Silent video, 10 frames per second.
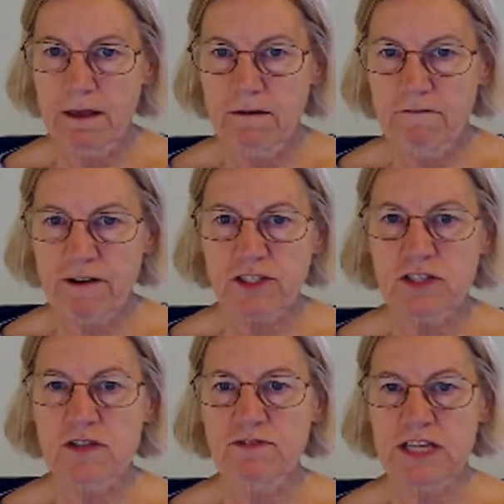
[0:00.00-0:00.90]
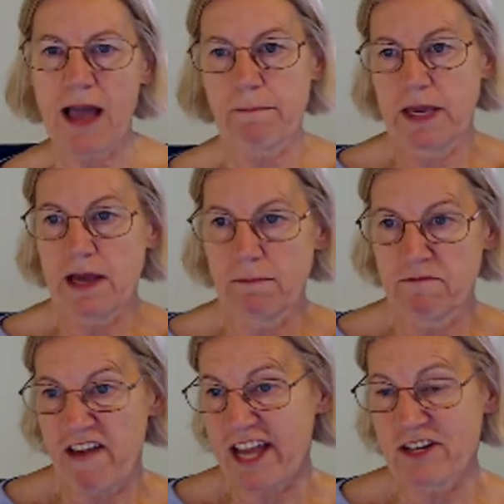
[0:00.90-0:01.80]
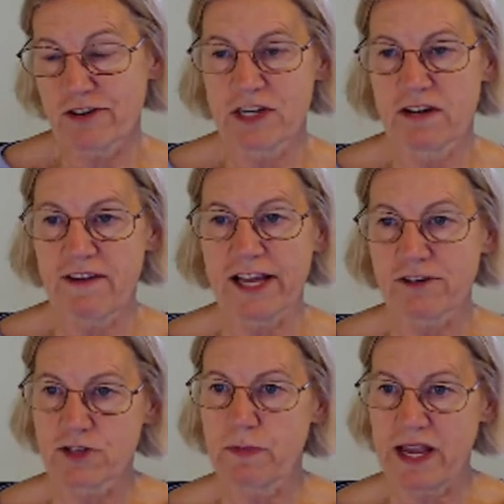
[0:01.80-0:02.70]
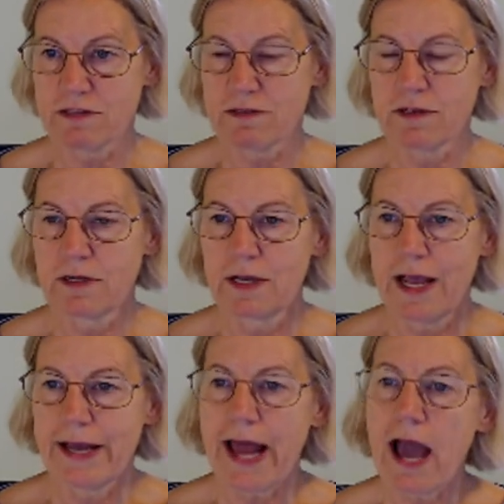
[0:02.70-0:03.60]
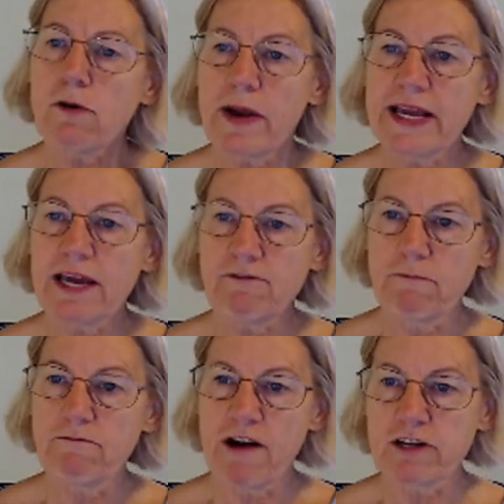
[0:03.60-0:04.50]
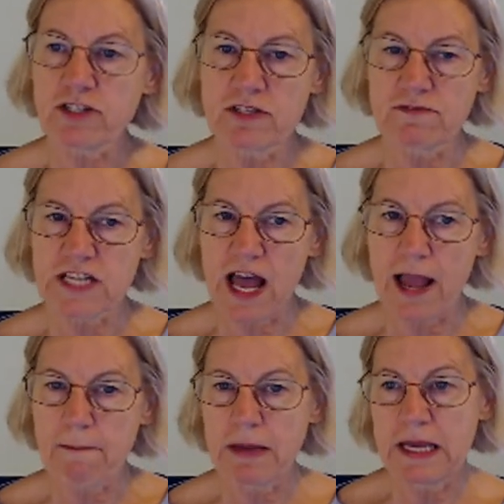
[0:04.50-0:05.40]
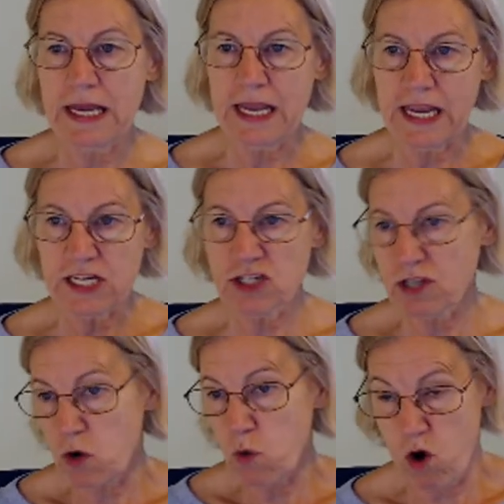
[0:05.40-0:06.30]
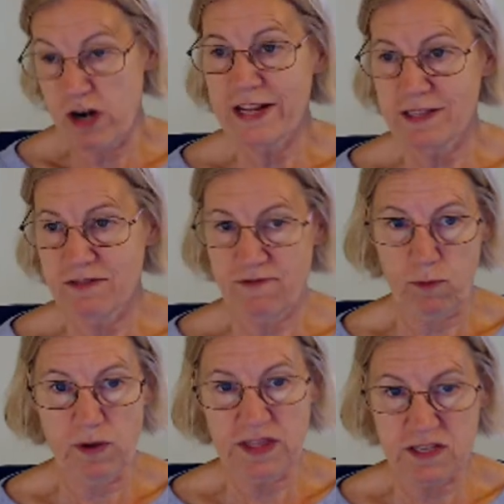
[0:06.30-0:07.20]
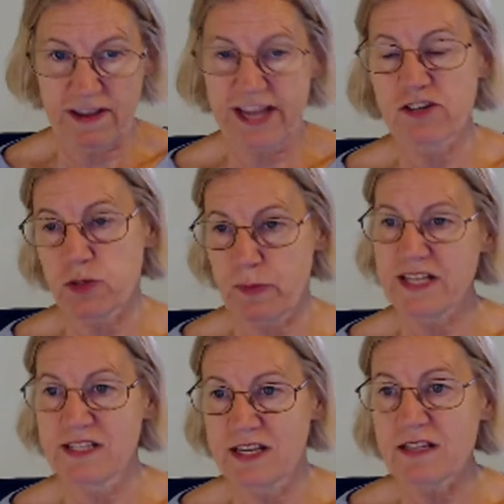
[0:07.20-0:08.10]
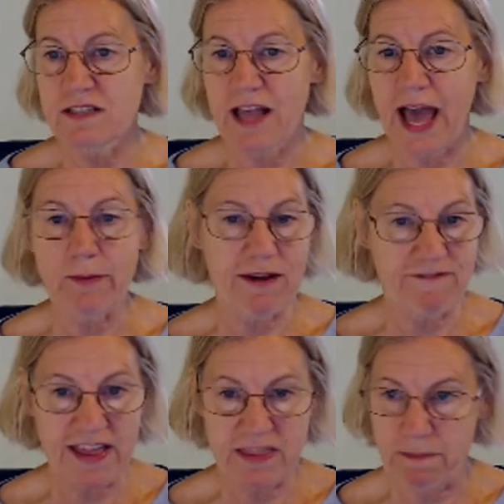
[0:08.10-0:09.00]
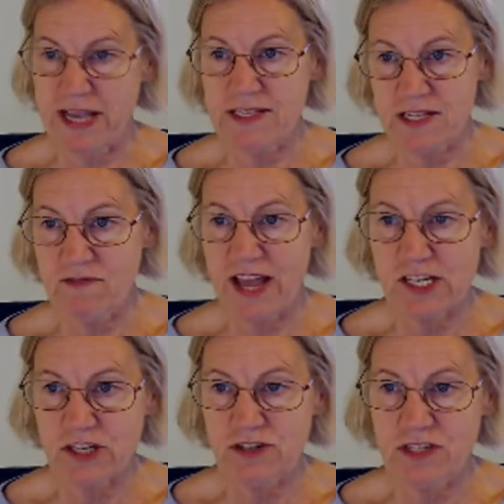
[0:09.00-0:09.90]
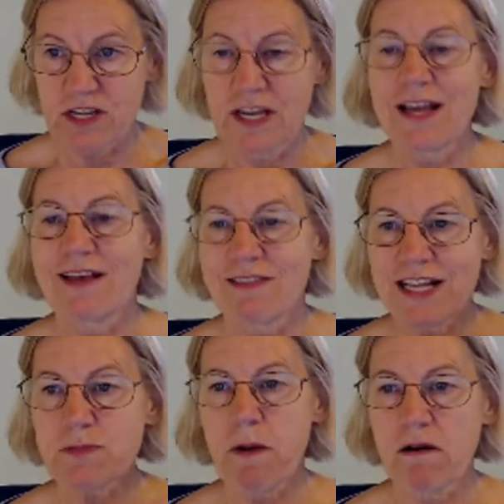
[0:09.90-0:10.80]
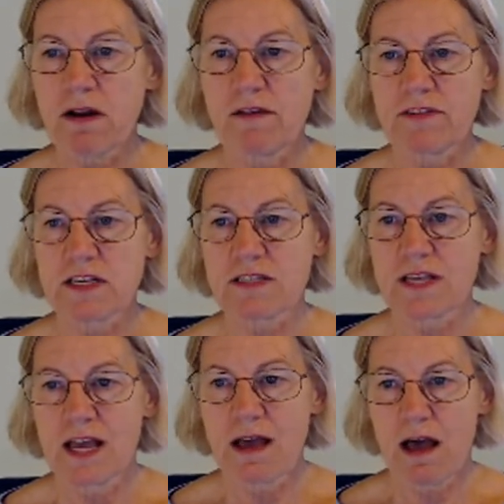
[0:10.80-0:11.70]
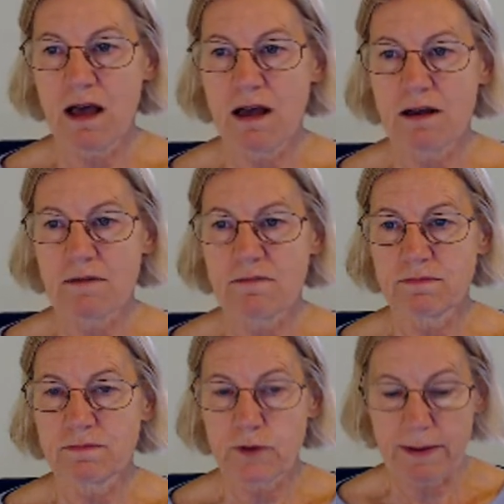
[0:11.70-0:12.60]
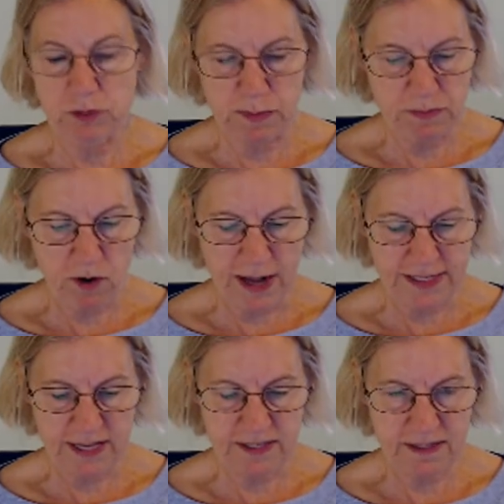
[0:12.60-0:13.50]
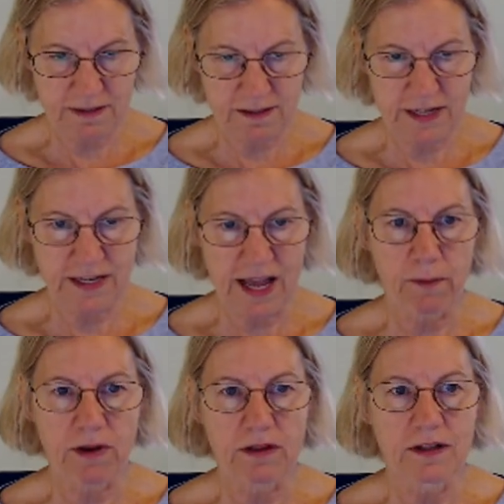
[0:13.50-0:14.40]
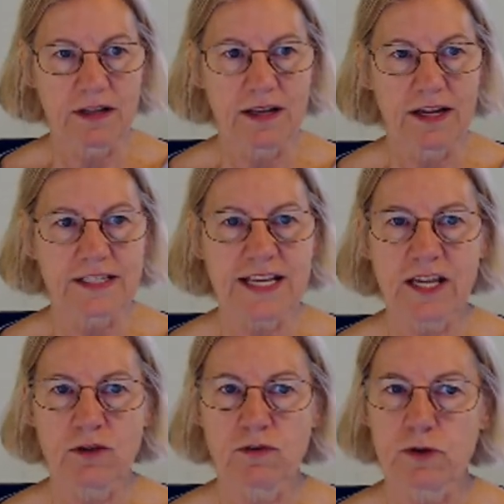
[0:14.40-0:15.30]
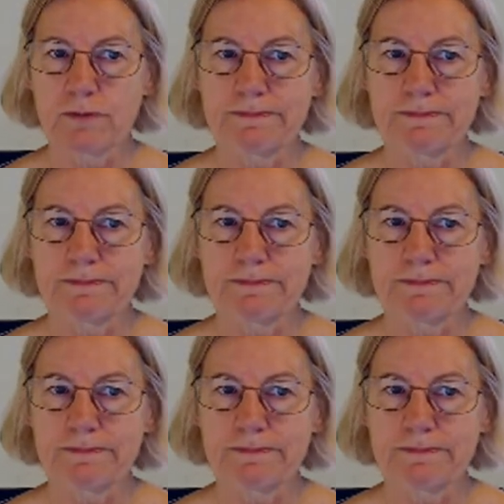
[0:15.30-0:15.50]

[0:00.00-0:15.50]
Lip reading: Functions of time become vectors in a vector space. And how do I get from functions of time into the coordinates for what this vector space is? How do I find the basis vectors? That's part of this Schmidt process that I will take you through.